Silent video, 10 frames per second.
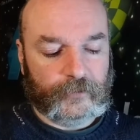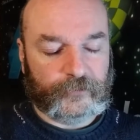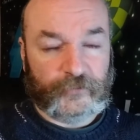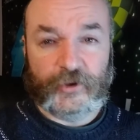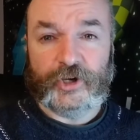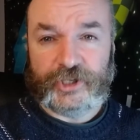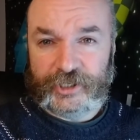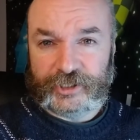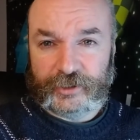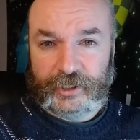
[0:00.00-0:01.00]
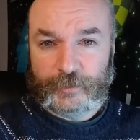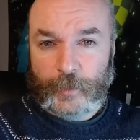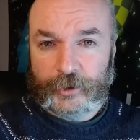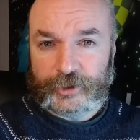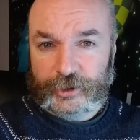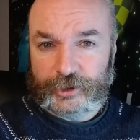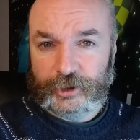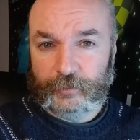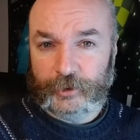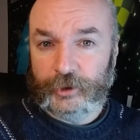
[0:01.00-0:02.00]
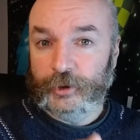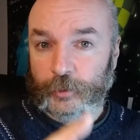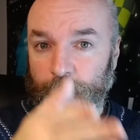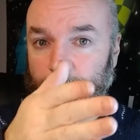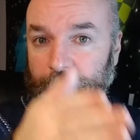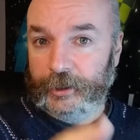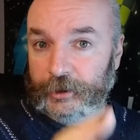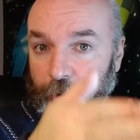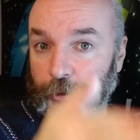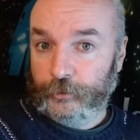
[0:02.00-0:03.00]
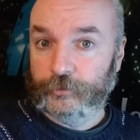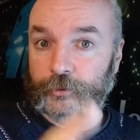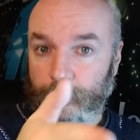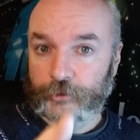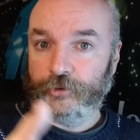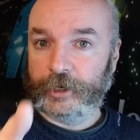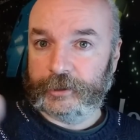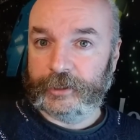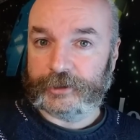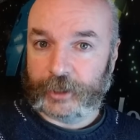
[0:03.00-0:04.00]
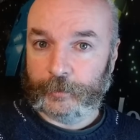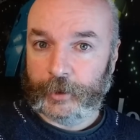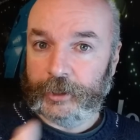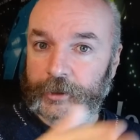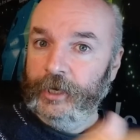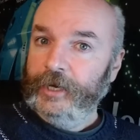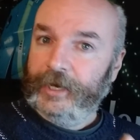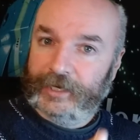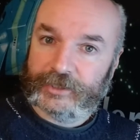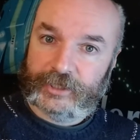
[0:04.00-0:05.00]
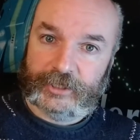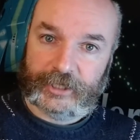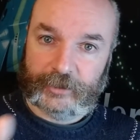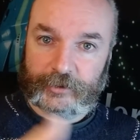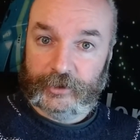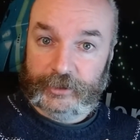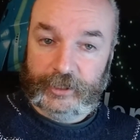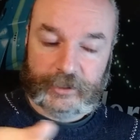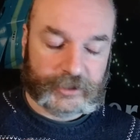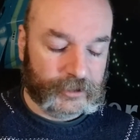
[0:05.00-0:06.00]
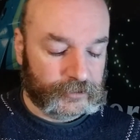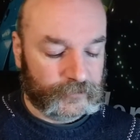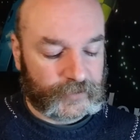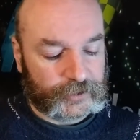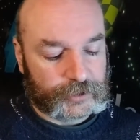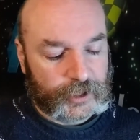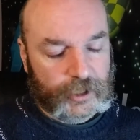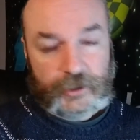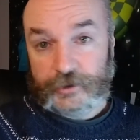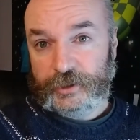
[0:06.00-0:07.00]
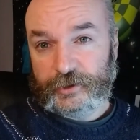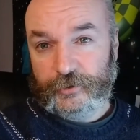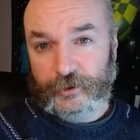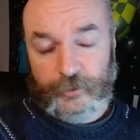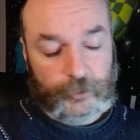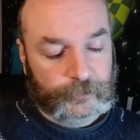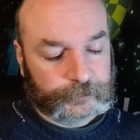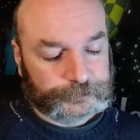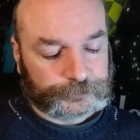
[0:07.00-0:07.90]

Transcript: For first edition, it's mostly assumed that you will be playing through the Dragonlance campaign as set out in the DL series of adventures. So that's the third one.